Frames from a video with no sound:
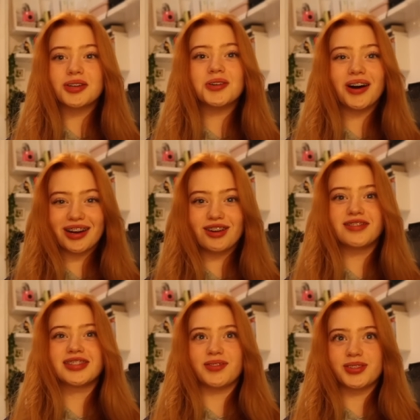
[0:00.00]
quite a lot of
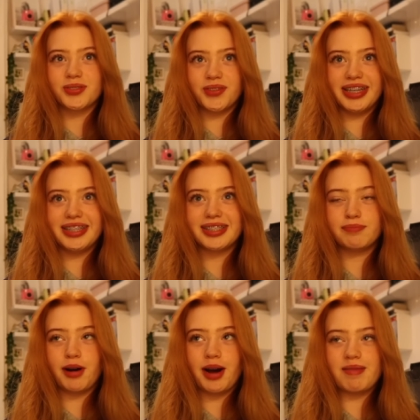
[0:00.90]
sweets
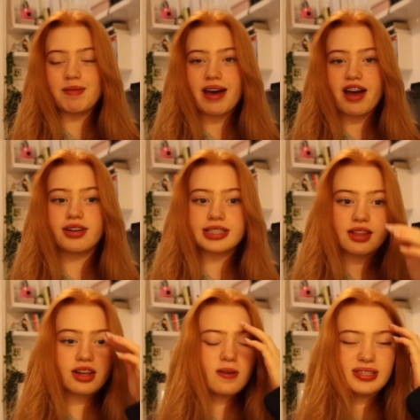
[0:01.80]
by my parents. I
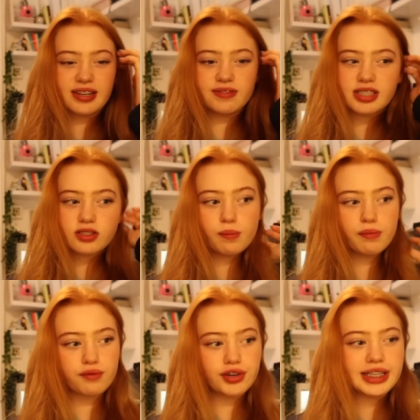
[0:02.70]
think I was given some
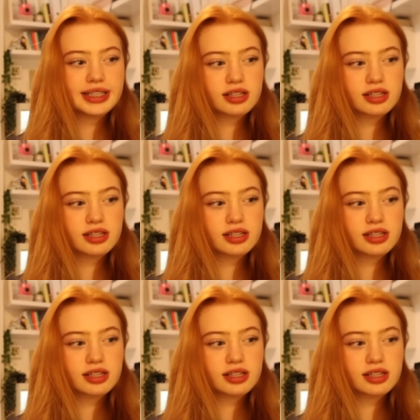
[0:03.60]
Reese's